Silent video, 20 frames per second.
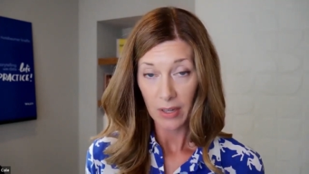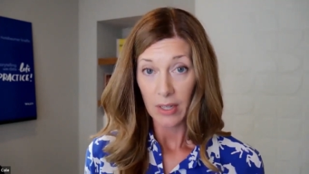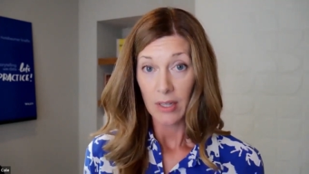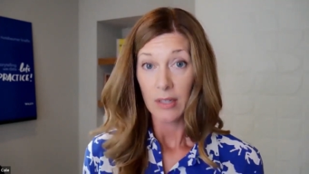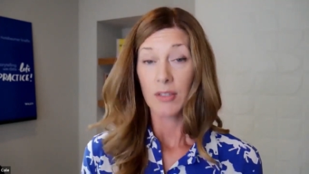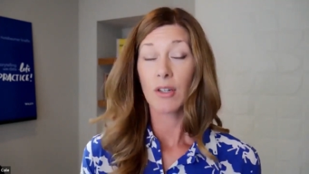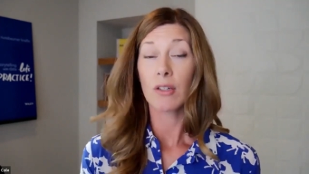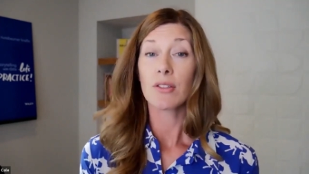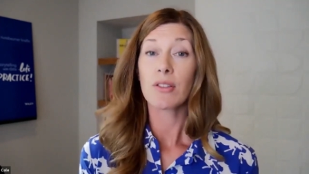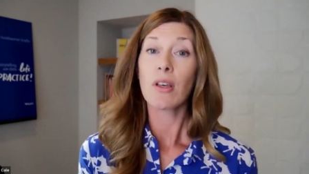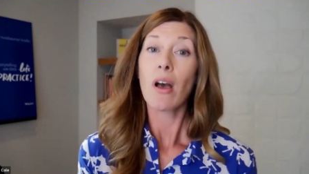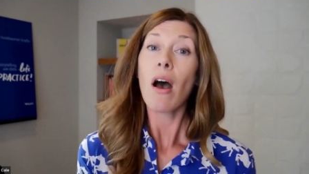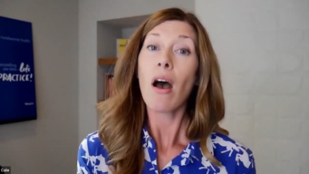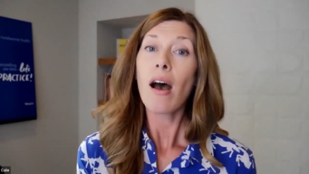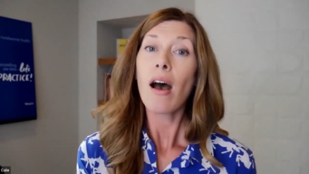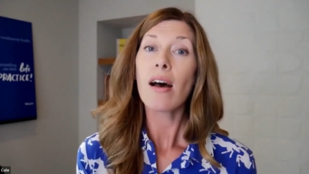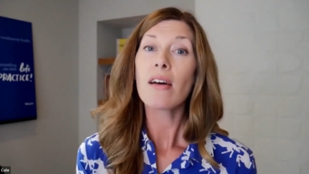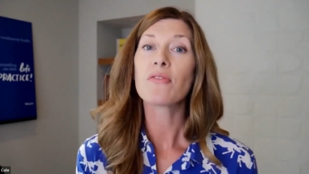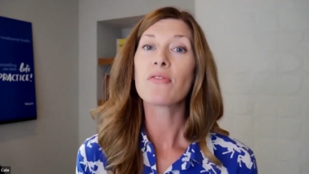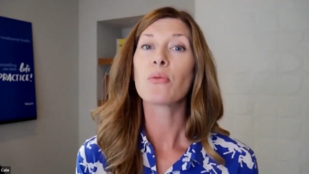starts
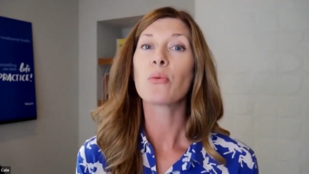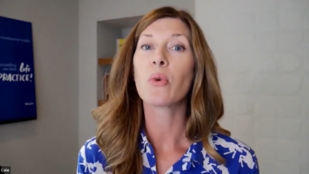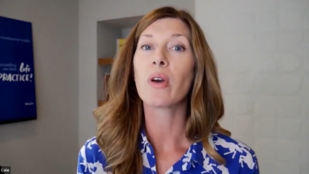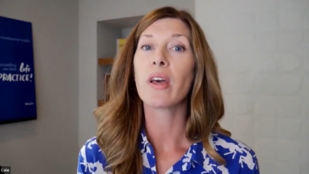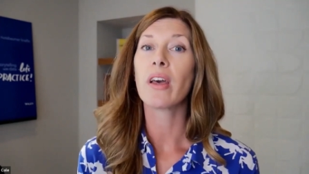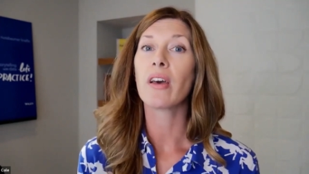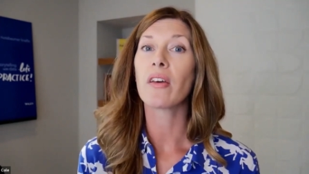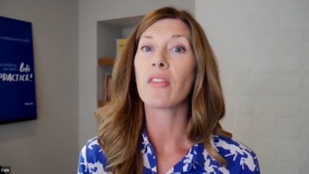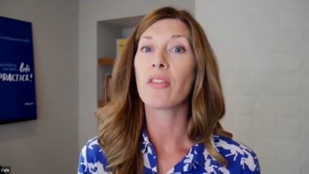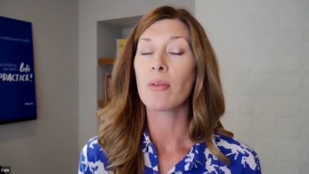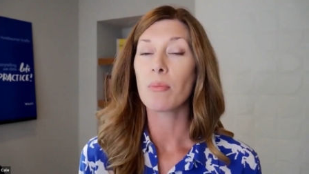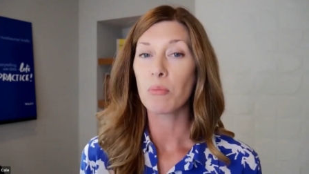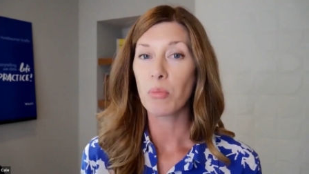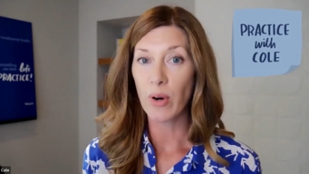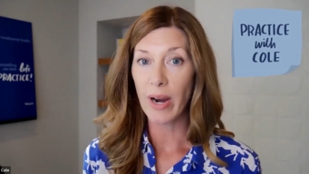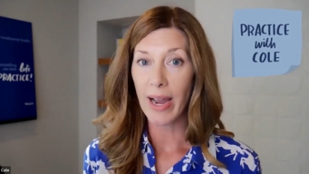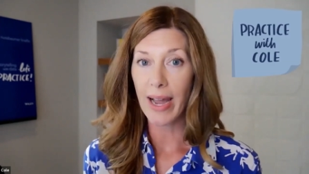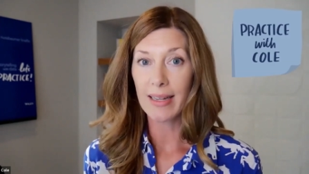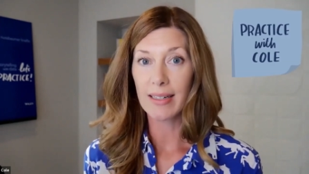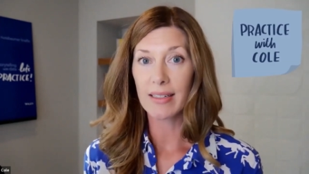off with
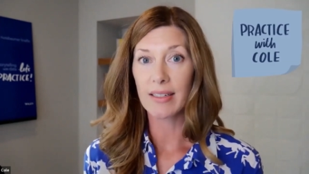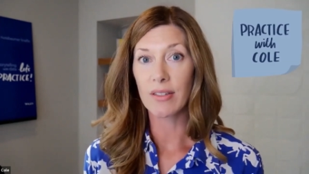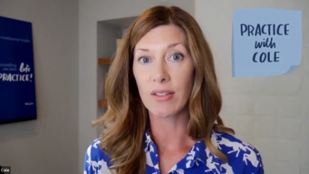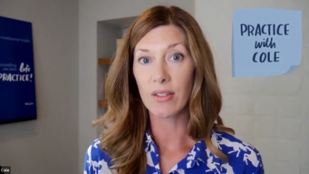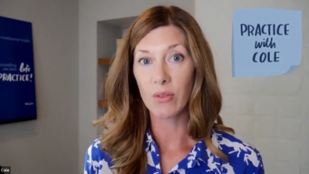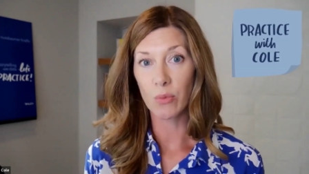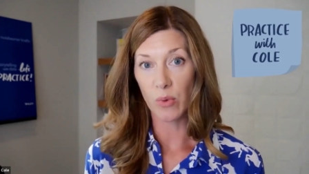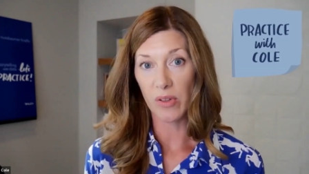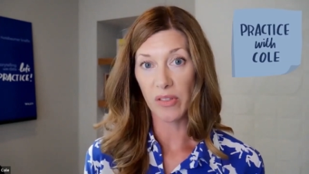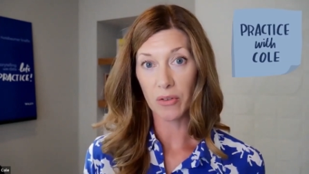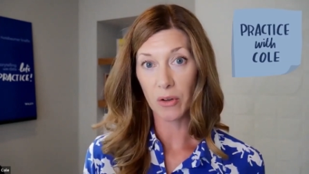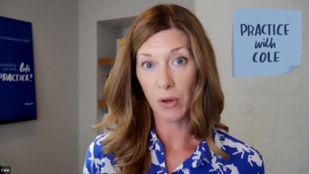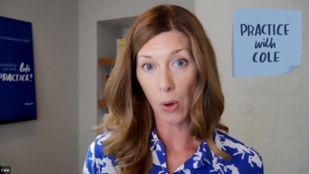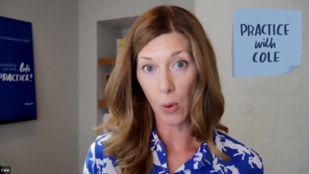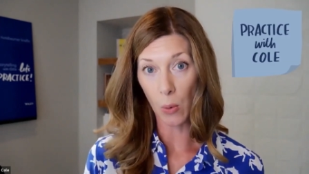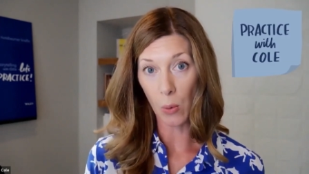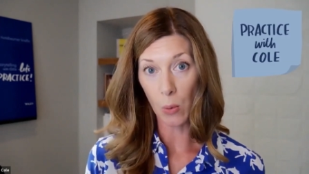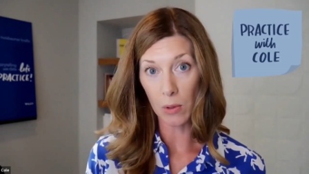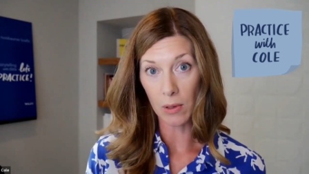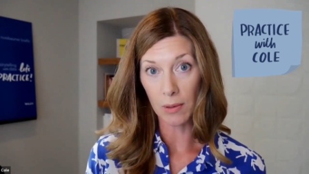practice with
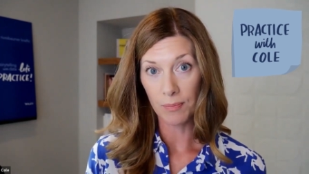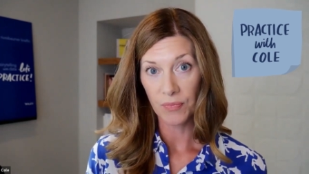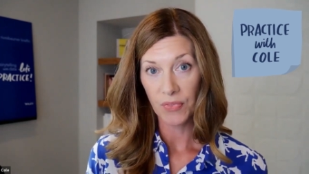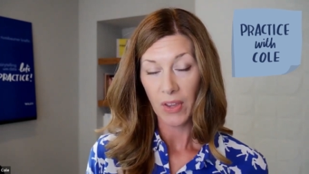Cole